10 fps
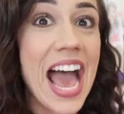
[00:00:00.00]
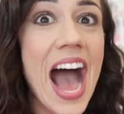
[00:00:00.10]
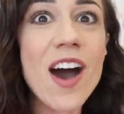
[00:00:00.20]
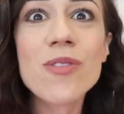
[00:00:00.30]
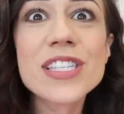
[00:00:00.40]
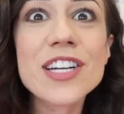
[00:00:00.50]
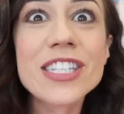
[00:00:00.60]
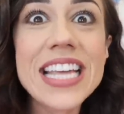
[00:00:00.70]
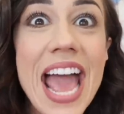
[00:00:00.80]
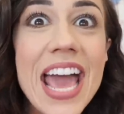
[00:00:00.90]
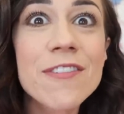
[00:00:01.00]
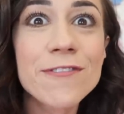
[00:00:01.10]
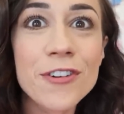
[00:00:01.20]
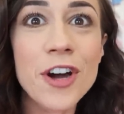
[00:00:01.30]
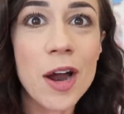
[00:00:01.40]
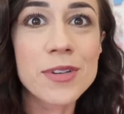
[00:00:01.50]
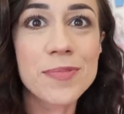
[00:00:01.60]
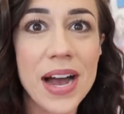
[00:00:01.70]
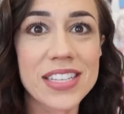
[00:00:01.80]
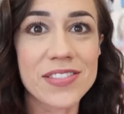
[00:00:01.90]
How was there 10 full
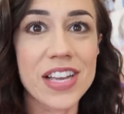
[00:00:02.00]
garbage bags of